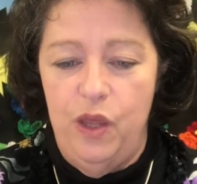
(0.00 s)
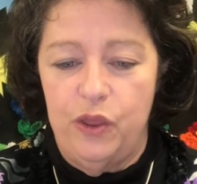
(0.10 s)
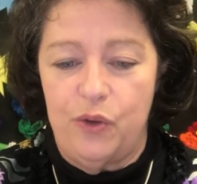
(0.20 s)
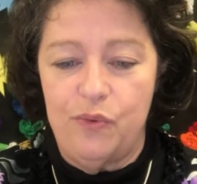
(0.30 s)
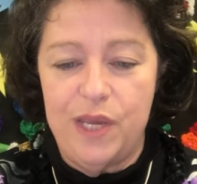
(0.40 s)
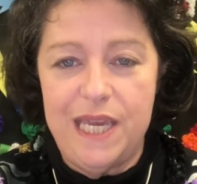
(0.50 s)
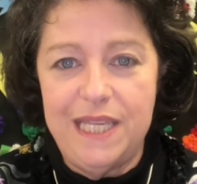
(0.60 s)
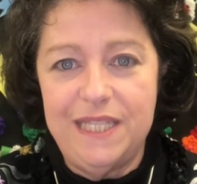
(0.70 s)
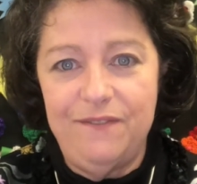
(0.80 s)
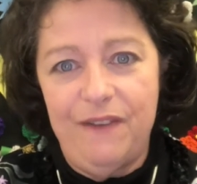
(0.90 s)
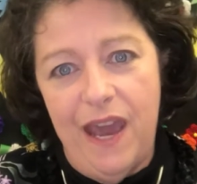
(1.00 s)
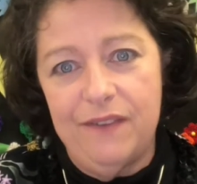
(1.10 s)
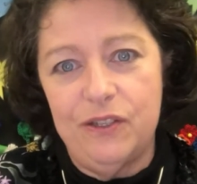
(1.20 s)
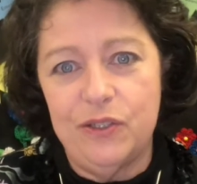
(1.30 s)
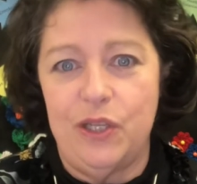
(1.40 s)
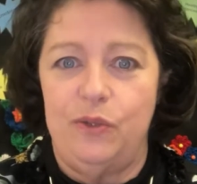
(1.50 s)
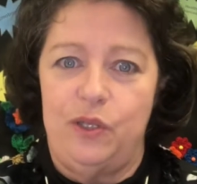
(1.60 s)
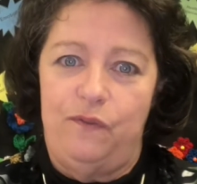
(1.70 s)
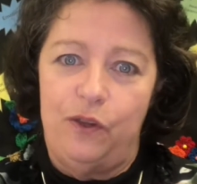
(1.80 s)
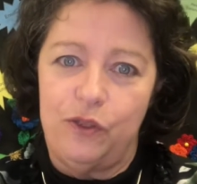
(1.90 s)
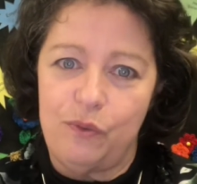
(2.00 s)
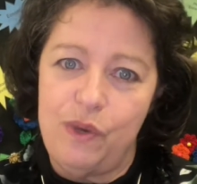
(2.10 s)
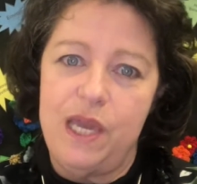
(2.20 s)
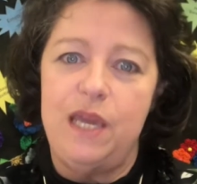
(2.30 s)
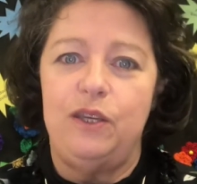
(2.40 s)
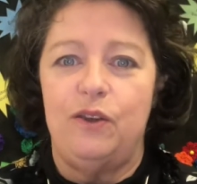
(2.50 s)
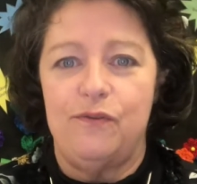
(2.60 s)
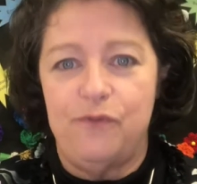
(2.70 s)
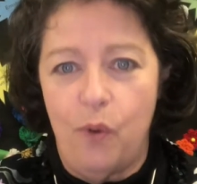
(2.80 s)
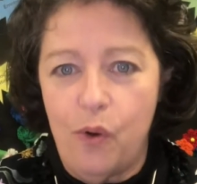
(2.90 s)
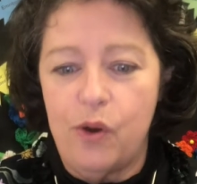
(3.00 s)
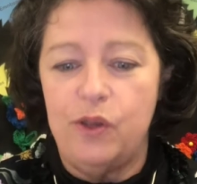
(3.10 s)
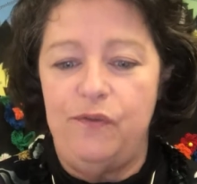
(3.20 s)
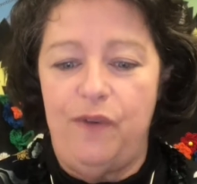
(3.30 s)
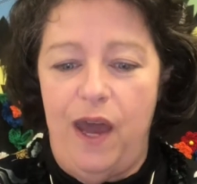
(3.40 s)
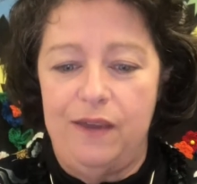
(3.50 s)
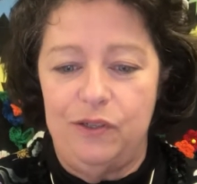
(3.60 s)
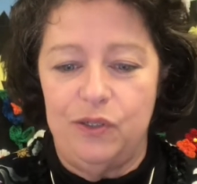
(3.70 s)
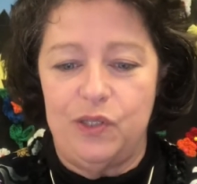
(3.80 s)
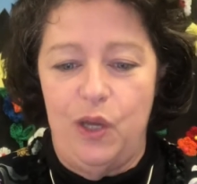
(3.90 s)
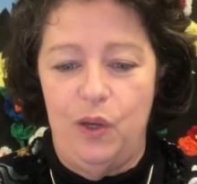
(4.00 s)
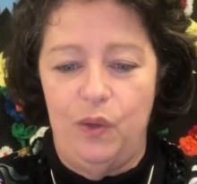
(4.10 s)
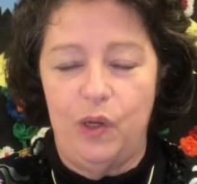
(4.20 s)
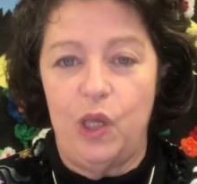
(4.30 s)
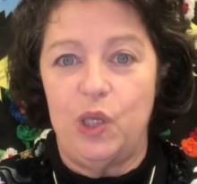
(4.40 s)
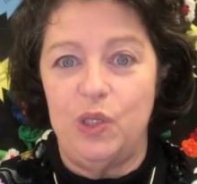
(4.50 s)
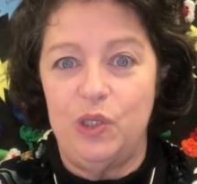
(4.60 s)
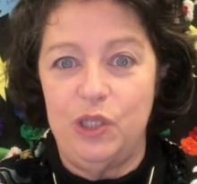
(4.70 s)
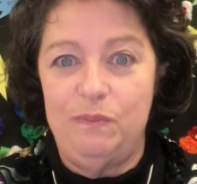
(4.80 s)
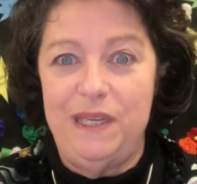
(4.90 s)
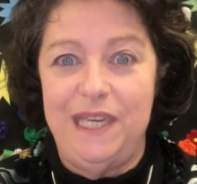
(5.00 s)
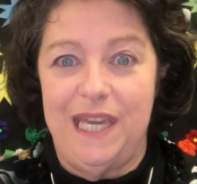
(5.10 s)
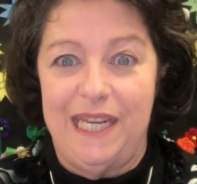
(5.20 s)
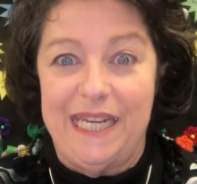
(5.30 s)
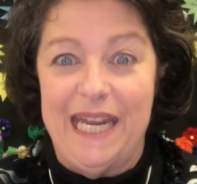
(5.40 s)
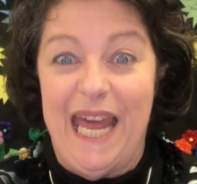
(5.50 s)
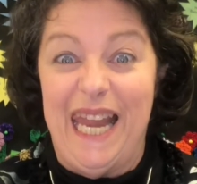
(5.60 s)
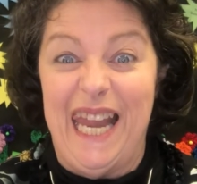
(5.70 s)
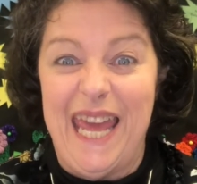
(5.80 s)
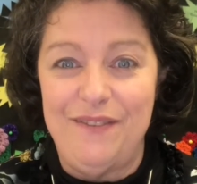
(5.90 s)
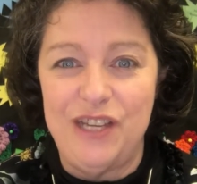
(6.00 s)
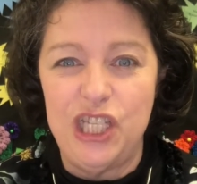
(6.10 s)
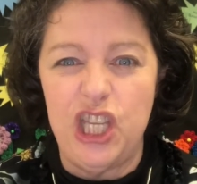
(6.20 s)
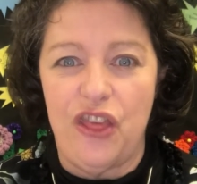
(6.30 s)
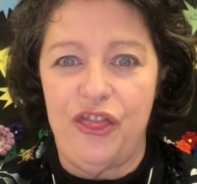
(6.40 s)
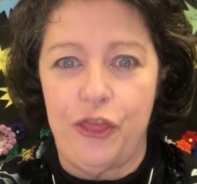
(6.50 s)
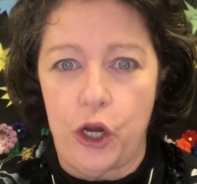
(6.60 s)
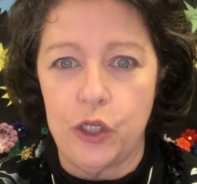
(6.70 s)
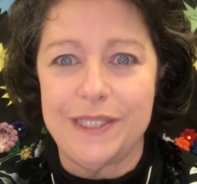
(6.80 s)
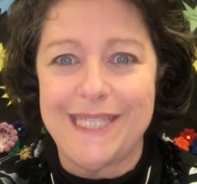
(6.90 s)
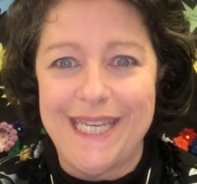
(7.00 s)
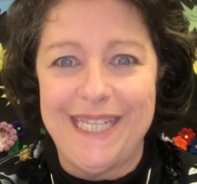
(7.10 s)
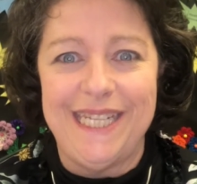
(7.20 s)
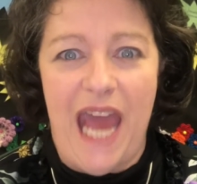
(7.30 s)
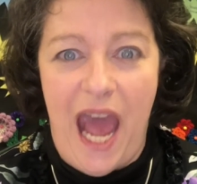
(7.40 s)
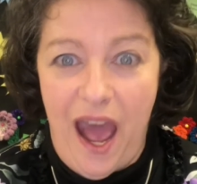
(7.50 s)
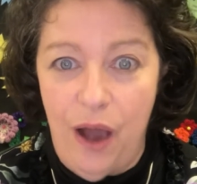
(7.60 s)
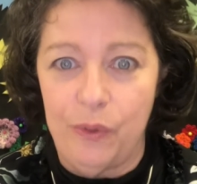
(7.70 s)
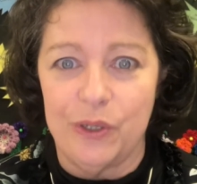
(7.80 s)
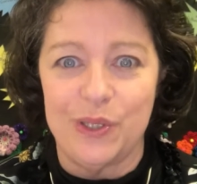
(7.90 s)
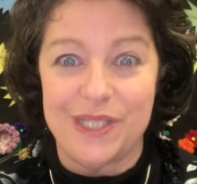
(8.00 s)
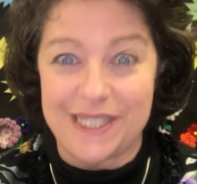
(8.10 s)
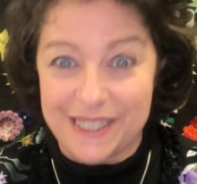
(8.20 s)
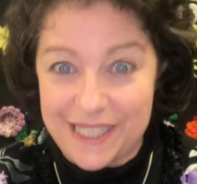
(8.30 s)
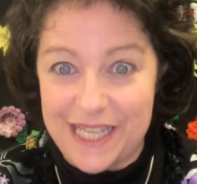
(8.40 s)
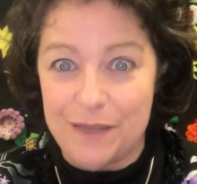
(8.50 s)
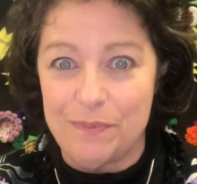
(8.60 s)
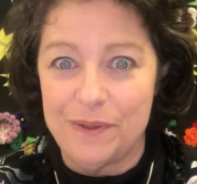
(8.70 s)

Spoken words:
3 to 5 years old, so if you're 3, you're 4, you're 5 years old, you should be getting 11 to 13 hours sleep.